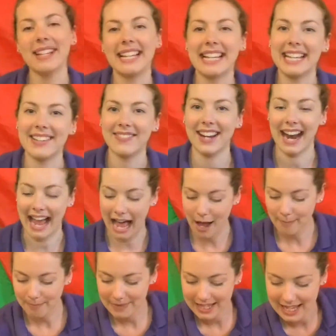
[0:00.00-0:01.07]
If you're
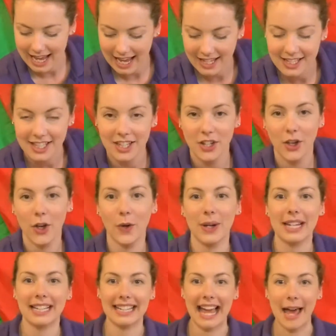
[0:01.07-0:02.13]
happy and you know
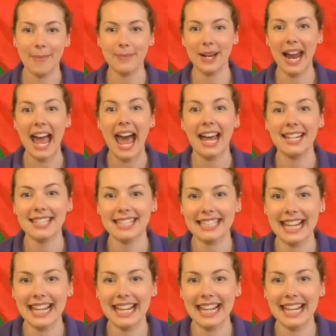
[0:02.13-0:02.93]
it, clap your hands.